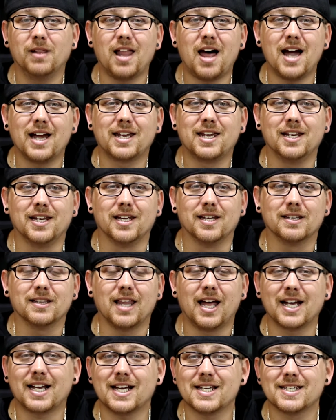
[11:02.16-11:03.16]
liking it.
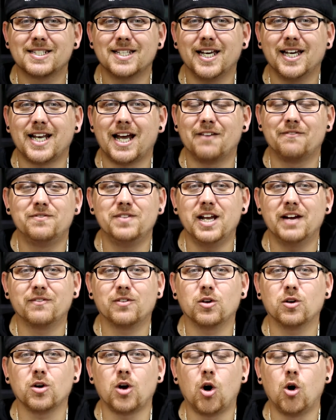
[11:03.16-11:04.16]
Like I said, I've
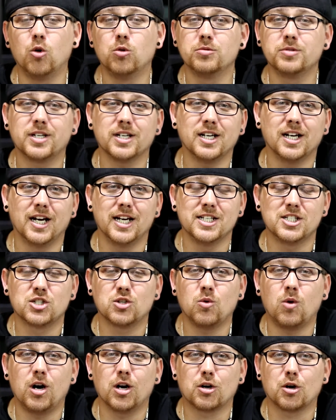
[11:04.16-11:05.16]
never owned a
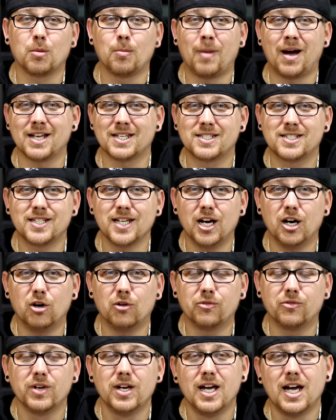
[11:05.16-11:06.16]
squonker
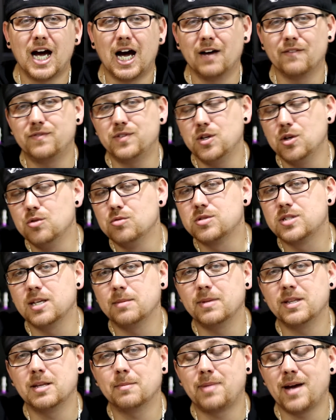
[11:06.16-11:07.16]
myself. I've used
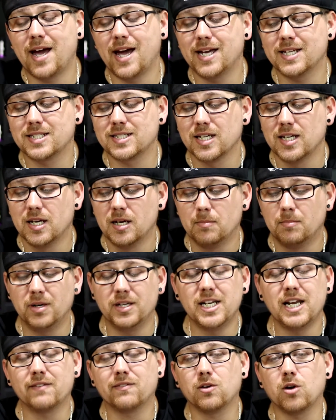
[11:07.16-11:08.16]
them in the past but
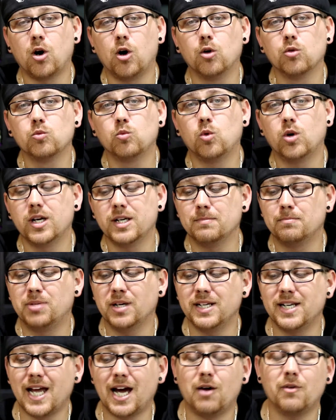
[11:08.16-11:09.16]
never owned one.
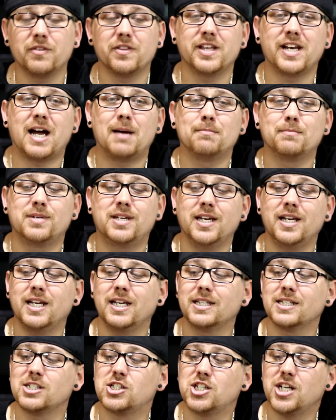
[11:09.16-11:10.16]
But now that I'm
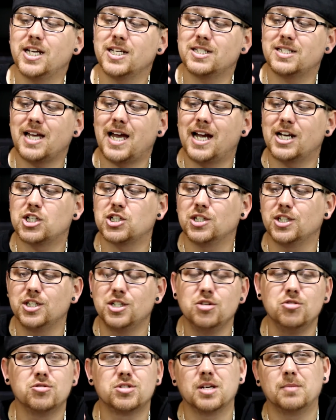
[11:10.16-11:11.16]
getting the chance to actually
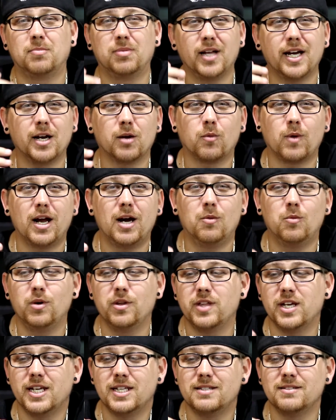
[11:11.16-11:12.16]
use it, play around
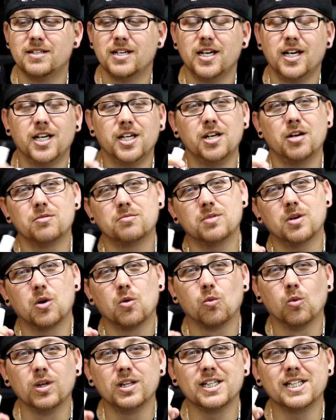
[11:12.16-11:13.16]
with it, and you know,
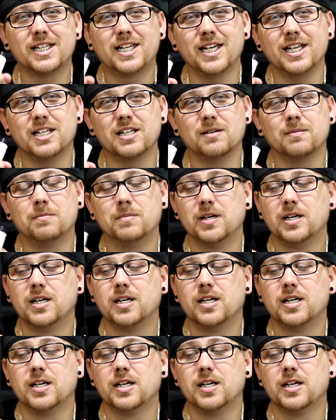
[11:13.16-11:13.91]
really get to